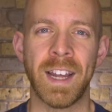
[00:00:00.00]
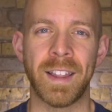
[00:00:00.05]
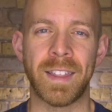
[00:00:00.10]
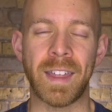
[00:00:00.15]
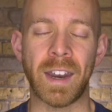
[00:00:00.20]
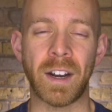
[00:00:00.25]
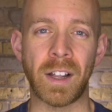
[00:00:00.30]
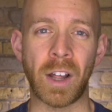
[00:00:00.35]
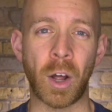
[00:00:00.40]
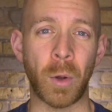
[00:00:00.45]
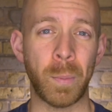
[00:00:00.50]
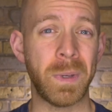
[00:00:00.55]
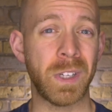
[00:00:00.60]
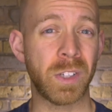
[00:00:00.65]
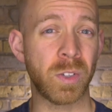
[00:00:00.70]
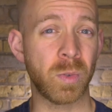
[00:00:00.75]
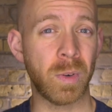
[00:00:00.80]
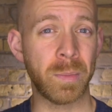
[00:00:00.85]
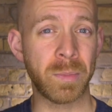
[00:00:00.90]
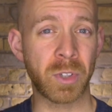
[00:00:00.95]
that'll help you
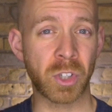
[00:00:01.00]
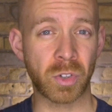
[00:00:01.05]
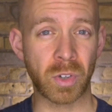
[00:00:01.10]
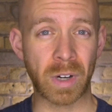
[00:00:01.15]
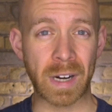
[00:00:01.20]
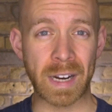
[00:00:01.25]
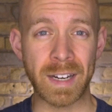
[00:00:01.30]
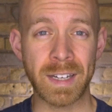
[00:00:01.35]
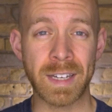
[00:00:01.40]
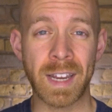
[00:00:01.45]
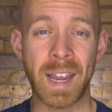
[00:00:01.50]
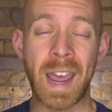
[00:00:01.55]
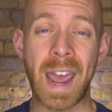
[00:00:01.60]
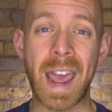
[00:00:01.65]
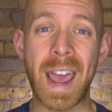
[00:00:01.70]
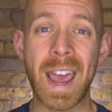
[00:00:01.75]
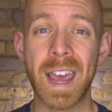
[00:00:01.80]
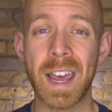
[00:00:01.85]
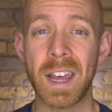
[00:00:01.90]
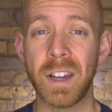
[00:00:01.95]
swim straight,
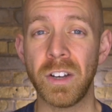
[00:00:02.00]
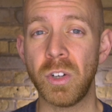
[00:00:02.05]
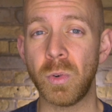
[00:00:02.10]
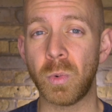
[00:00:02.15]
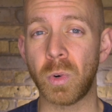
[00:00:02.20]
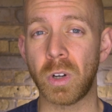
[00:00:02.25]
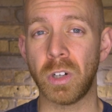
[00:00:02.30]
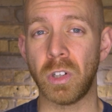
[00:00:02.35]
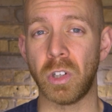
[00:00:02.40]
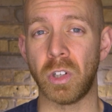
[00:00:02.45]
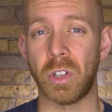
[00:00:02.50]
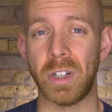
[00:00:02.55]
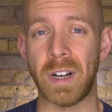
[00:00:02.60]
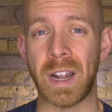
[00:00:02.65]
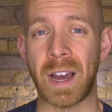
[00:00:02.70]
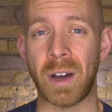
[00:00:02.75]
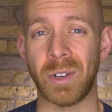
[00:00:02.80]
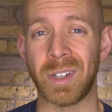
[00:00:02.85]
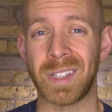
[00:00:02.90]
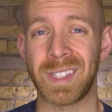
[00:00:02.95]
and you want to learn
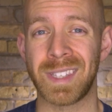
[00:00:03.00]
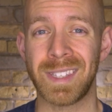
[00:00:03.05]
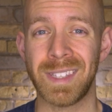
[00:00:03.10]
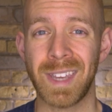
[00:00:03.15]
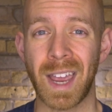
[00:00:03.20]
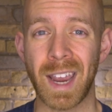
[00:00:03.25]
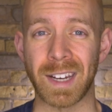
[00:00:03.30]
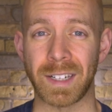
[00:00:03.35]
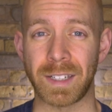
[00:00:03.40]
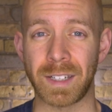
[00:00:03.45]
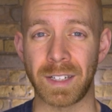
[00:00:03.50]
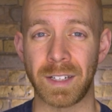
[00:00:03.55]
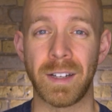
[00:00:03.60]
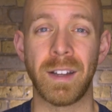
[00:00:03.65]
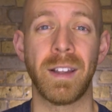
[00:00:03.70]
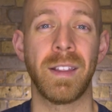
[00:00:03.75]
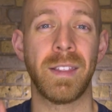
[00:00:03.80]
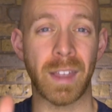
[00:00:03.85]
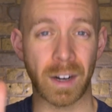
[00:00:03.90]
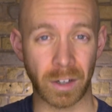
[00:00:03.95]
how to sight
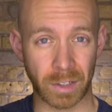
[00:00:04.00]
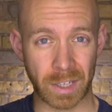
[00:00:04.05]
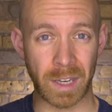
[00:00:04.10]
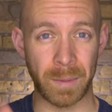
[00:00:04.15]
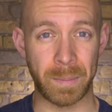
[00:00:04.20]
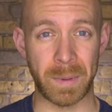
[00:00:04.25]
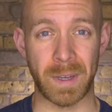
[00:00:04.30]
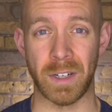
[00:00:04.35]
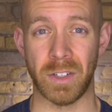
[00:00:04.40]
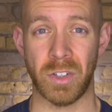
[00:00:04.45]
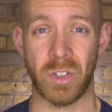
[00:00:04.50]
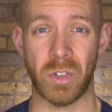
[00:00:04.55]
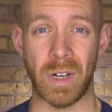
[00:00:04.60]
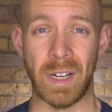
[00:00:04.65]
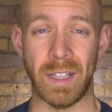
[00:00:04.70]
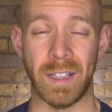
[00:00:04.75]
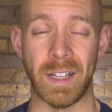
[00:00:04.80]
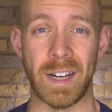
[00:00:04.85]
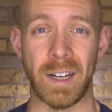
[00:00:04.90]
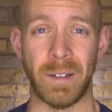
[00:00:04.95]
that'll keep you in a
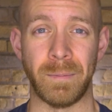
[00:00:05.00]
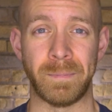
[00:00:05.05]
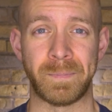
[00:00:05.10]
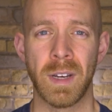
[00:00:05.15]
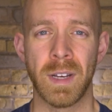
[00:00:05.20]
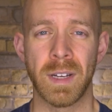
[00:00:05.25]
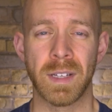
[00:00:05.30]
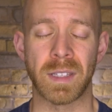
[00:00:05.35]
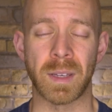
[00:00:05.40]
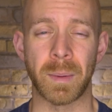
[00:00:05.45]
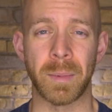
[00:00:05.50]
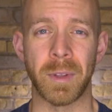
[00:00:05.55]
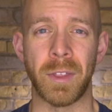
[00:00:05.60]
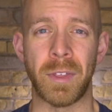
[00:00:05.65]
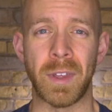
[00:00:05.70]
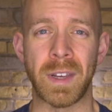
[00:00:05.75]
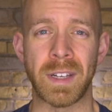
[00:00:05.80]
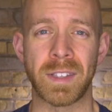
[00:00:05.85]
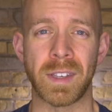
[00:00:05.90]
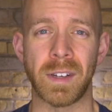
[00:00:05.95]
straight line. Some of
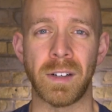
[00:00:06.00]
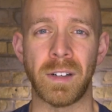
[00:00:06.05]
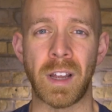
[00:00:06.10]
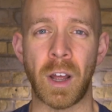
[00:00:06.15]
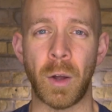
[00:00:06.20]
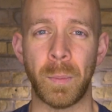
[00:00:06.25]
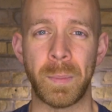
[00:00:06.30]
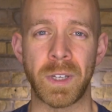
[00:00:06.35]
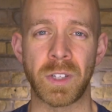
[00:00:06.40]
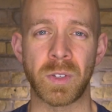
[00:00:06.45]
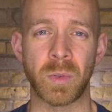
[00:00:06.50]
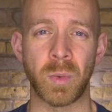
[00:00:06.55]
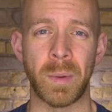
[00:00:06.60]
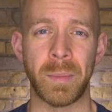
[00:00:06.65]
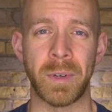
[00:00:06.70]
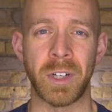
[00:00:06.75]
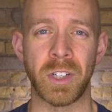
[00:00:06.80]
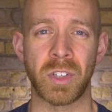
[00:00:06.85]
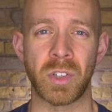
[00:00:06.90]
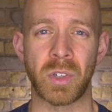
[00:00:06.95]
the things that'll help you
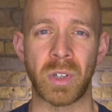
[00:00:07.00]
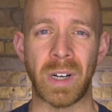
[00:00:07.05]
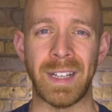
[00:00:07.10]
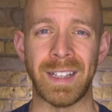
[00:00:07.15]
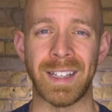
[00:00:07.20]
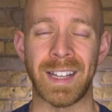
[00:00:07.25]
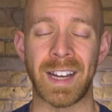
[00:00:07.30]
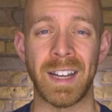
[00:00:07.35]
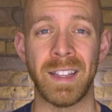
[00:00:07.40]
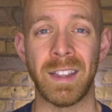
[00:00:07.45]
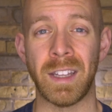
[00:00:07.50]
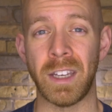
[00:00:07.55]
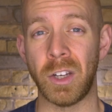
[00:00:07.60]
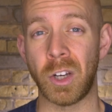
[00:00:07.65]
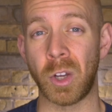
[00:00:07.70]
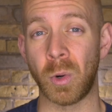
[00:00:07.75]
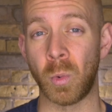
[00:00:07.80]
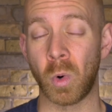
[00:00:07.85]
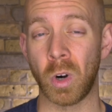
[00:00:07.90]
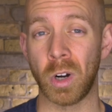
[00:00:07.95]
swim in a straight line that
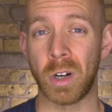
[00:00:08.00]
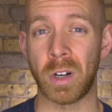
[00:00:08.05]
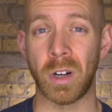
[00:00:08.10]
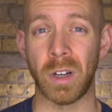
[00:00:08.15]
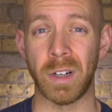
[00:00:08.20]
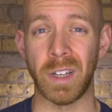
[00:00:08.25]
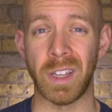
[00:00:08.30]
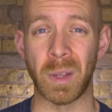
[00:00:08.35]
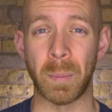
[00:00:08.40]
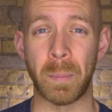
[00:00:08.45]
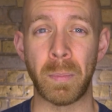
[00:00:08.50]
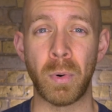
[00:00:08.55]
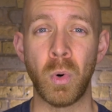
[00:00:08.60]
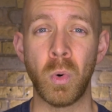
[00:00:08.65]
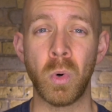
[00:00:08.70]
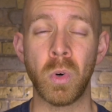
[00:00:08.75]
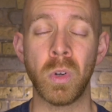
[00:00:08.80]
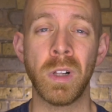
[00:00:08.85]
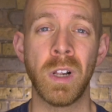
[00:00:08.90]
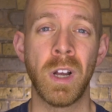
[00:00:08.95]
you can work on in the
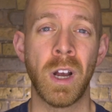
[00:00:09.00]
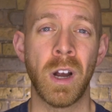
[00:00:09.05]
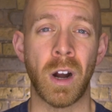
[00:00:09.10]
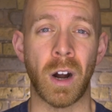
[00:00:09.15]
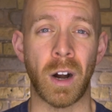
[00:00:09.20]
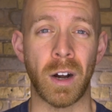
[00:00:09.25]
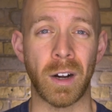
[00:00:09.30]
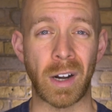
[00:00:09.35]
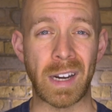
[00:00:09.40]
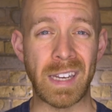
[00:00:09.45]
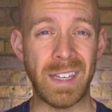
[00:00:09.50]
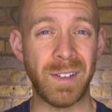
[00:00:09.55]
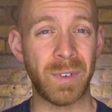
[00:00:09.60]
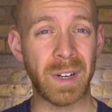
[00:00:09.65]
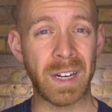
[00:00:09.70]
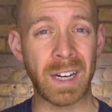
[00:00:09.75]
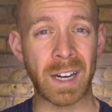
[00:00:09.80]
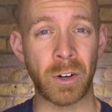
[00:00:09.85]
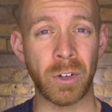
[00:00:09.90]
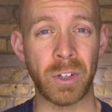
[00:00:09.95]
pool are
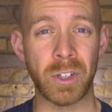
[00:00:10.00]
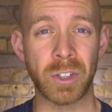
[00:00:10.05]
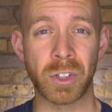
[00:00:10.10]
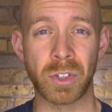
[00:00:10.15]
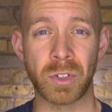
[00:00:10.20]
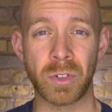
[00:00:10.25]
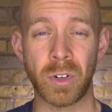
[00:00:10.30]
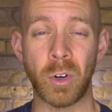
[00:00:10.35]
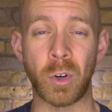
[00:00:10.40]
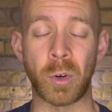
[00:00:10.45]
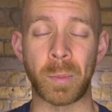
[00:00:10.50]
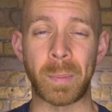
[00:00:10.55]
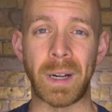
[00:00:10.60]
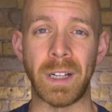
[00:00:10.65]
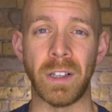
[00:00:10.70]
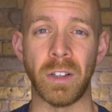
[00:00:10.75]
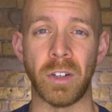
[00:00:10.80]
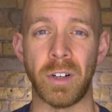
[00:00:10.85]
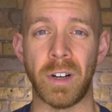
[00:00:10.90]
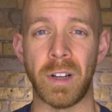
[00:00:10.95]
evening out your stroke
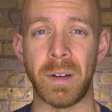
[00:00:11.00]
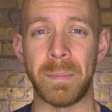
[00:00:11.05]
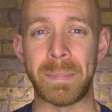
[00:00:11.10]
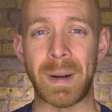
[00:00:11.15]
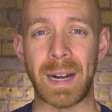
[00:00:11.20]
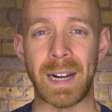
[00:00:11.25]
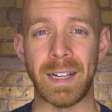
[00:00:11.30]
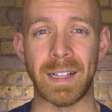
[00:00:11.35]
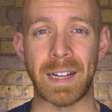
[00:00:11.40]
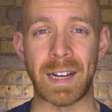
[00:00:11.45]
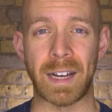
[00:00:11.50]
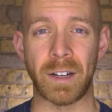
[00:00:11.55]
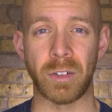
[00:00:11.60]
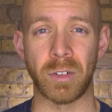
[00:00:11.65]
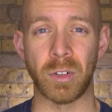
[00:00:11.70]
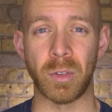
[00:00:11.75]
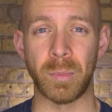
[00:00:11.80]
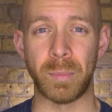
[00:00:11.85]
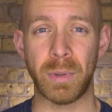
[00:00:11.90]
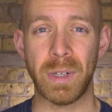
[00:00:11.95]
by learning
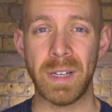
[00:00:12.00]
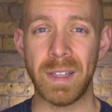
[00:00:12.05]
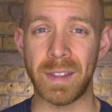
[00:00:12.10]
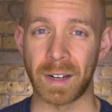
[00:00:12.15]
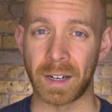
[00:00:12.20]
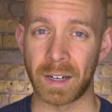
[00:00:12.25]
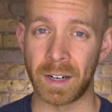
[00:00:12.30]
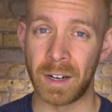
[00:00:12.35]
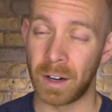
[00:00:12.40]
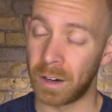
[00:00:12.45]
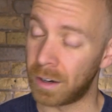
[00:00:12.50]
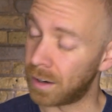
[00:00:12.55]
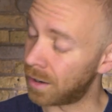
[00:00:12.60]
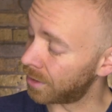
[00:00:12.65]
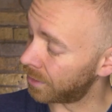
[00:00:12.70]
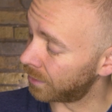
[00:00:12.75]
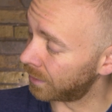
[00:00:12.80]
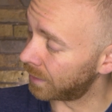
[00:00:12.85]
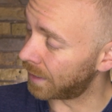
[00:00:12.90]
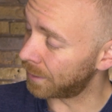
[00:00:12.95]
bilateral breathing.
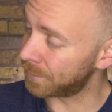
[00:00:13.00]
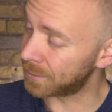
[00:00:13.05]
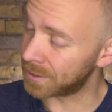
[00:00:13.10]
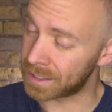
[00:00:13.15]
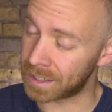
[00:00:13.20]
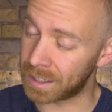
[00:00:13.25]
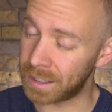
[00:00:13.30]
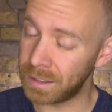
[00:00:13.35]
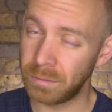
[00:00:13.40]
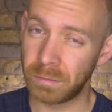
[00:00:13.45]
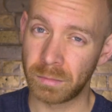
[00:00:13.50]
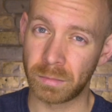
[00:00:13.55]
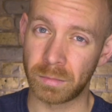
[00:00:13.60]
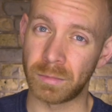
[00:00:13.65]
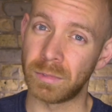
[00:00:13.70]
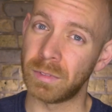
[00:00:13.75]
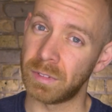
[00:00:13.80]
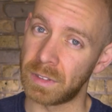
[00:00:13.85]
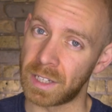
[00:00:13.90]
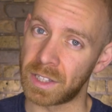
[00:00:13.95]
On the left side,
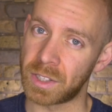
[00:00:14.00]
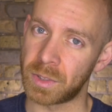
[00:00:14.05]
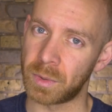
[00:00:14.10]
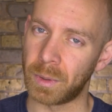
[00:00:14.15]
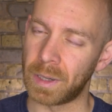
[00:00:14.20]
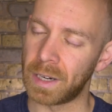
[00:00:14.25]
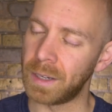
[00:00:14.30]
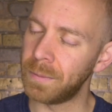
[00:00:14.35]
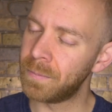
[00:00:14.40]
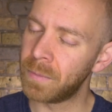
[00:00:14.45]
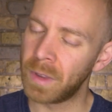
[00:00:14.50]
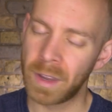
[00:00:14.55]
that's the right,